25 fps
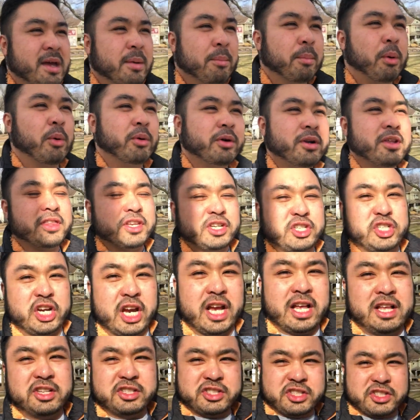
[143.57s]
But one of the
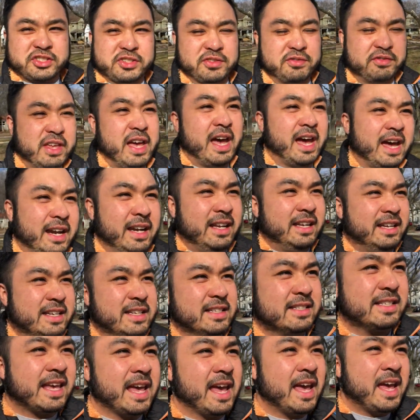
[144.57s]
challenges of that
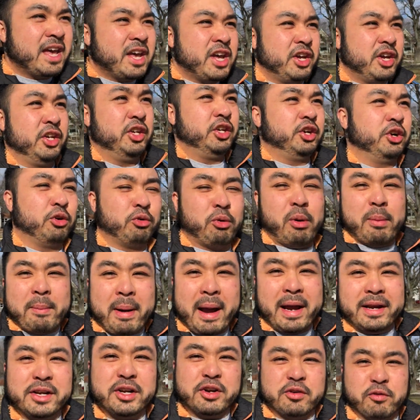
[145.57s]
is you're
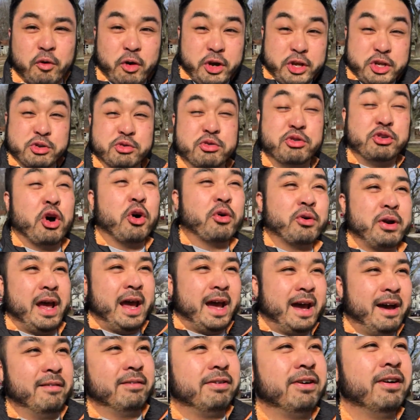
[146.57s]
reminded of what you don't
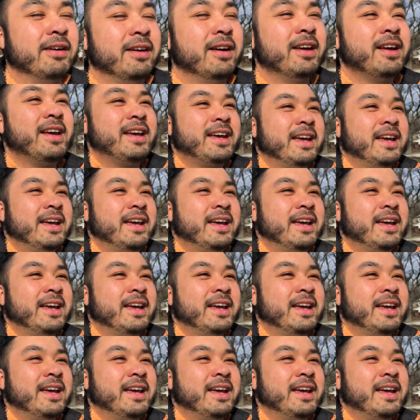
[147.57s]
have.